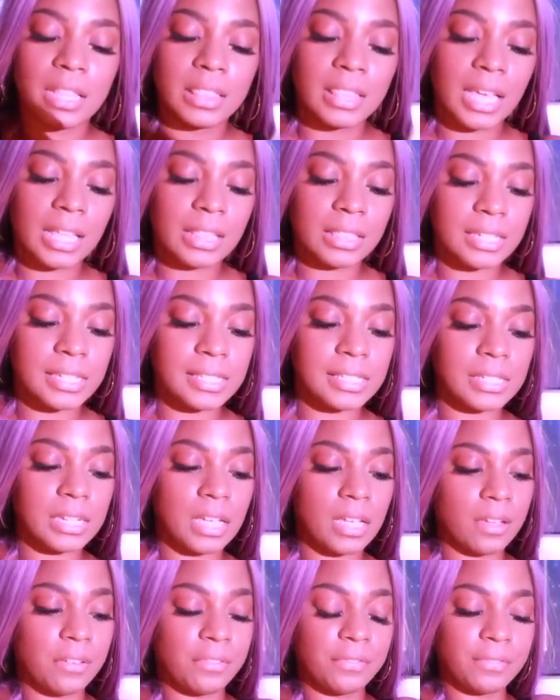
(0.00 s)
that list
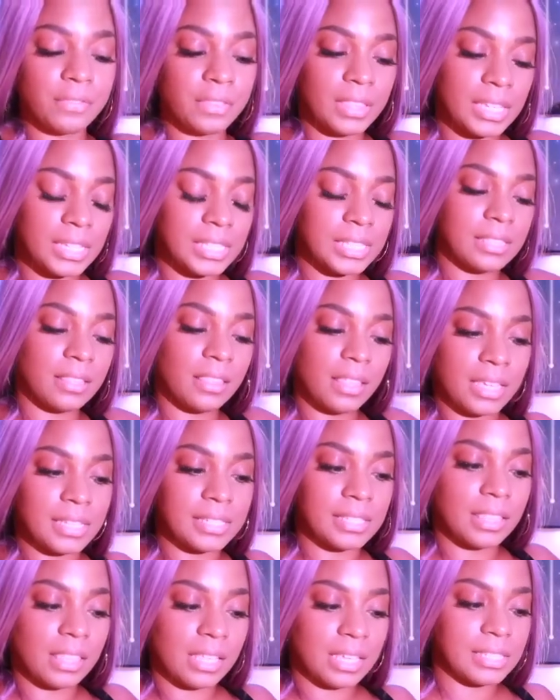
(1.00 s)
of this,
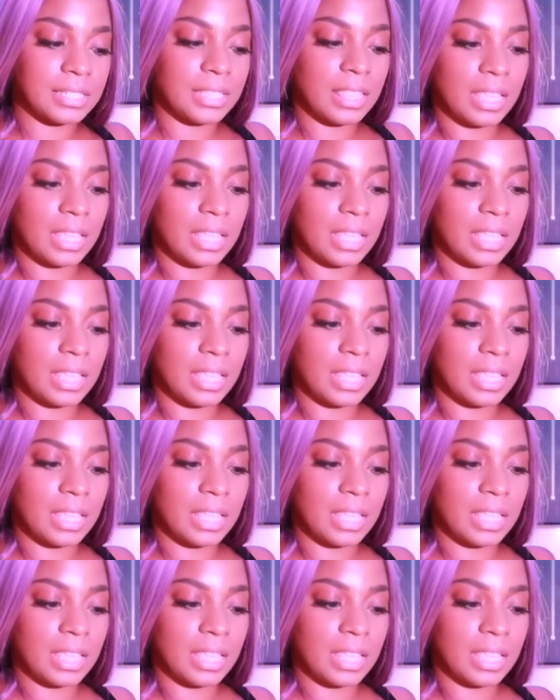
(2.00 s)
this, this,